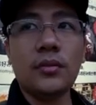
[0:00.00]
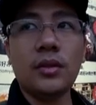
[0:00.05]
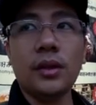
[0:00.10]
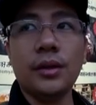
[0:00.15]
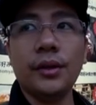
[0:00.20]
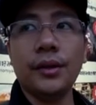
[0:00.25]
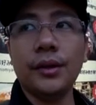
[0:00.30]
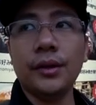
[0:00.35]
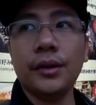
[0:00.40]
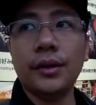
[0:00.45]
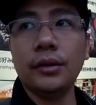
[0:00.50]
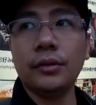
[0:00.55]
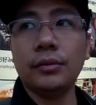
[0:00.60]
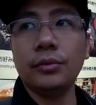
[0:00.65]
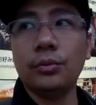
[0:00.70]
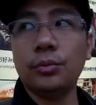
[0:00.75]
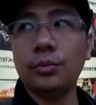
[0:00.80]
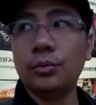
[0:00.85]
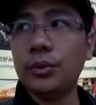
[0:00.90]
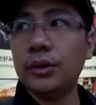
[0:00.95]
And
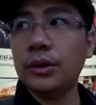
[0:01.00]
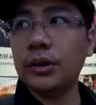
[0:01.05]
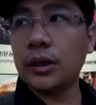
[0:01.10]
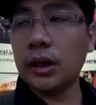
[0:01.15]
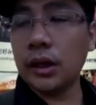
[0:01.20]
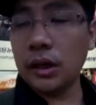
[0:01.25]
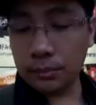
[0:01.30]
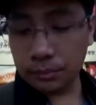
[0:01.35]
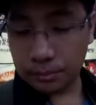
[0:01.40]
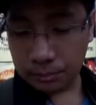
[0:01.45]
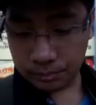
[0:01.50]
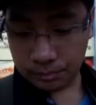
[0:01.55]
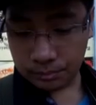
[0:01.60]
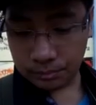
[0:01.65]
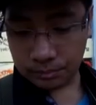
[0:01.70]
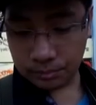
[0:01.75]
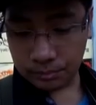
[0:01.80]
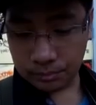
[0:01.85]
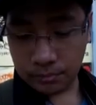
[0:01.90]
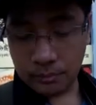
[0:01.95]
we came